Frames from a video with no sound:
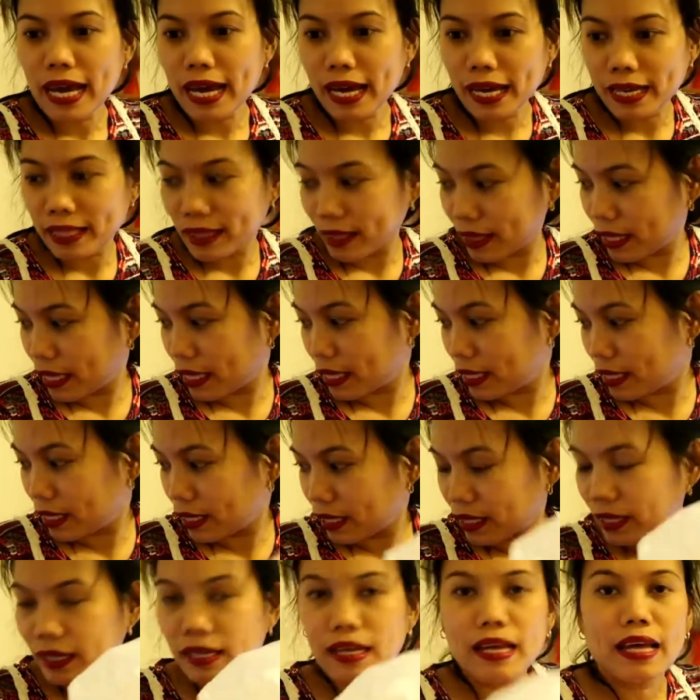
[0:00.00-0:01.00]
I think
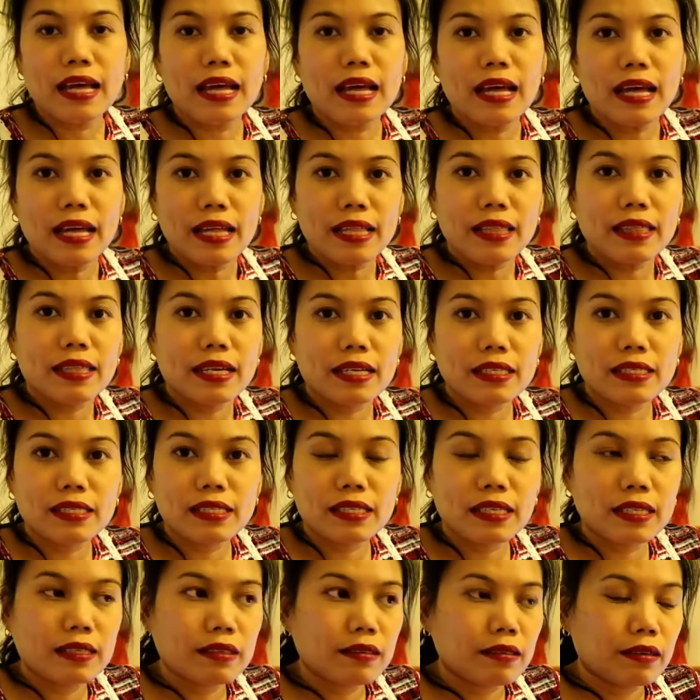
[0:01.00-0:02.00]
that's
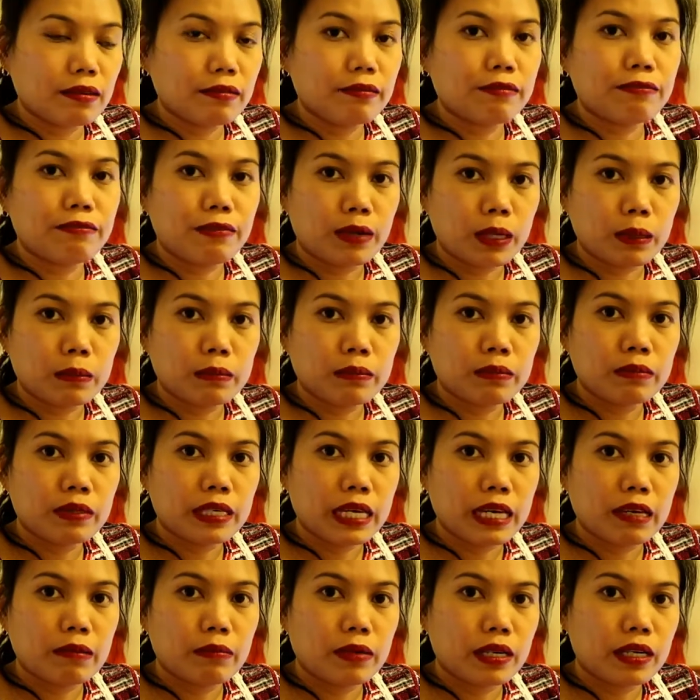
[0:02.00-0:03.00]
it from
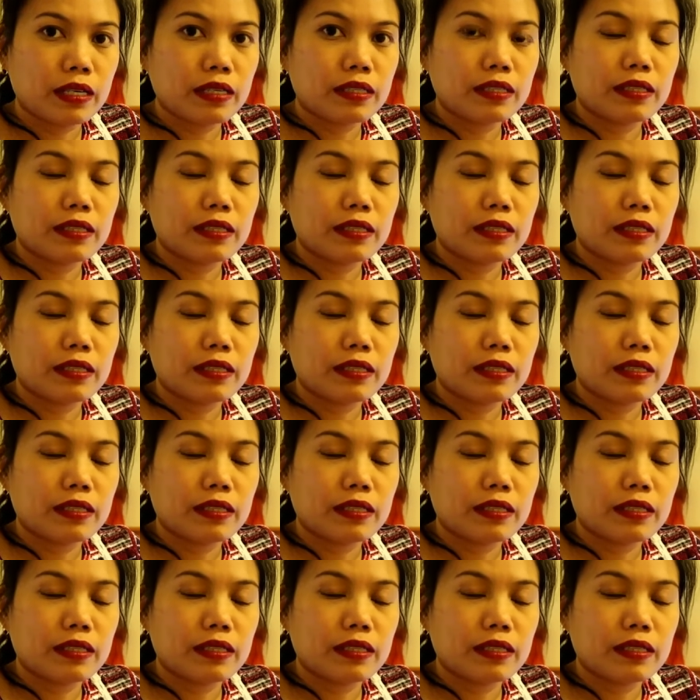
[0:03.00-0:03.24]
Kmart.